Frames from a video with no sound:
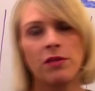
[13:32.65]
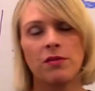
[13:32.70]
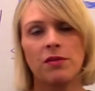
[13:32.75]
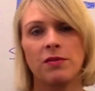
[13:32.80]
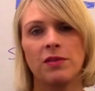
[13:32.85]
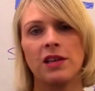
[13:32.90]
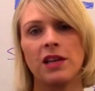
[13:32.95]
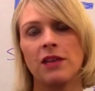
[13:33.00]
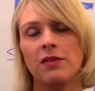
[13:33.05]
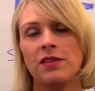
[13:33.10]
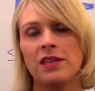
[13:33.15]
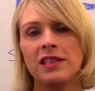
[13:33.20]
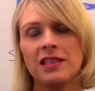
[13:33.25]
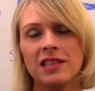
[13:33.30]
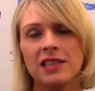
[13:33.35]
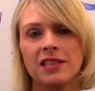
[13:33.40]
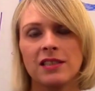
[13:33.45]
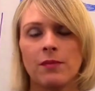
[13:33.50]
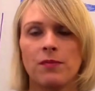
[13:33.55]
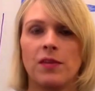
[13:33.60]
this
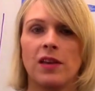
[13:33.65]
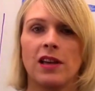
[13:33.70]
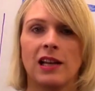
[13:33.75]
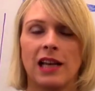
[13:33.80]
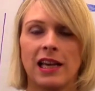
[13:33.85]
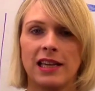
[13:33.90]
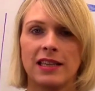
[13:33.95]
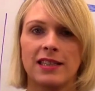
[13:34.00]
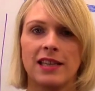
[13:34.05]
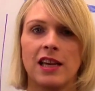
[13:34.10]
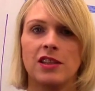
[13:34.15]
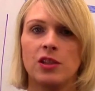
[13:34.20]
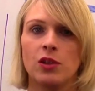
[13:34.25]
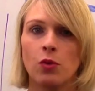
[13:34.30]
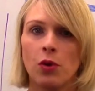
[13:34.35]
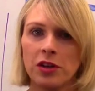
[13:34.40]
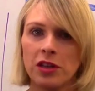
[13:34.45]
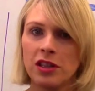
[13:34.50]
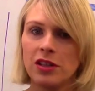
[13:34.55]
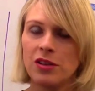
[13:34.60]
is something, like I said, you
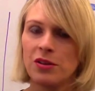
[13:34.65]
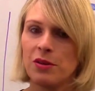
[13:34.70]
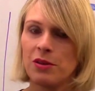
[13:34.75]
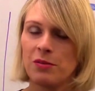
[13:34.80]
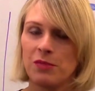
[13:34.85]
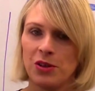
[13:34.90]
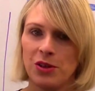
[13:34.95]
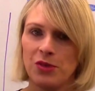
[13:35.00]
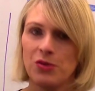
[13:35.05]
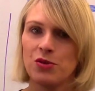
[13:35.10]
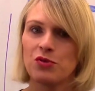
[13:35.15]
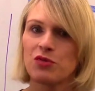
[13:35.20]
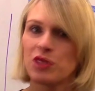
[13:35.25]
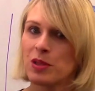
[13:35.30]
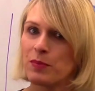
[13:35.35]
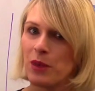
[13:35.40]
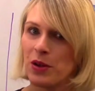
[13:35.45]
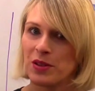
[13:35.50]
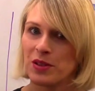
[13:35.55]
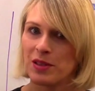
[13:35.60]
want to use
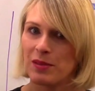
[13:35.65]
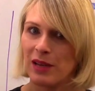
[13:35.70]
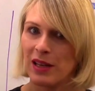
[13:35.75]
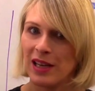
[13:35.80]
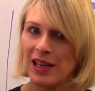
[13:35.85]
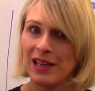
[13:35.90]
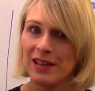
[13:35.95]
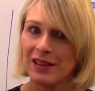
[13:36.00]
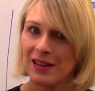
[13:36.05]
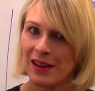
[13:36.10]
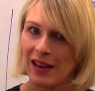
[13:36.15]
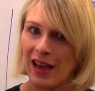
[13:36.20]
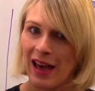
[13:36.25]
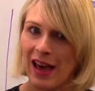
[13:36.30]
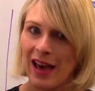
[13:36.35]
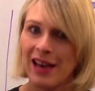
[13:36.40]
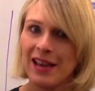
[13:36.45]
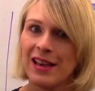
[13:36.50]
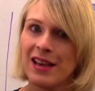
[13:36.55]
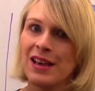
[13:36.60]
responsibly.
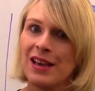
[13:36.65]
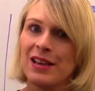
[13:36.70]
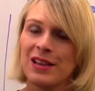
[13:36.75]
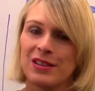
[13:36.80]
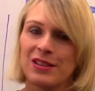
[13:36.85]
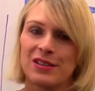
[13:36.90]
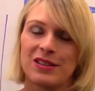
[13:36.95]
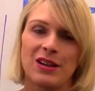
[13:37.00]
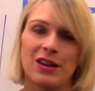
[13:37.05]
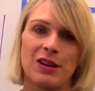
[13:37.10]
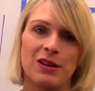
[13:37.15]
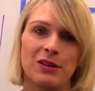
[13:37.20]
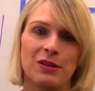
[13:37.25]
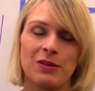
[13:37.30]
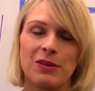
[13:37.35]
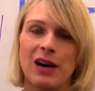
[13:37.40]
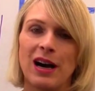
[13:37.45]
Okay, so